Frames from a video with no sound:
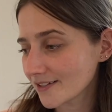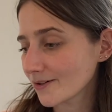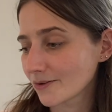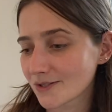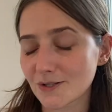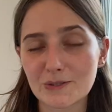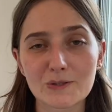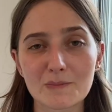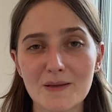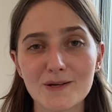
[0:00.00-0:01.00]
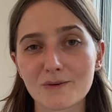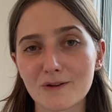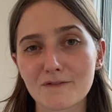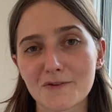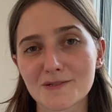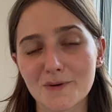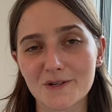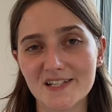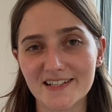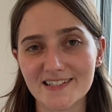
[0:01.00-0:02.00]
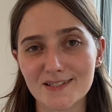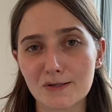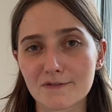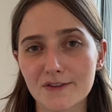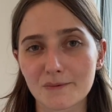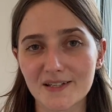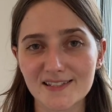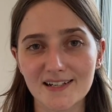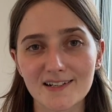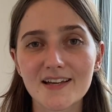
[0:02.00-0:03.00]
or 2 or maybe all of those projects over the winter.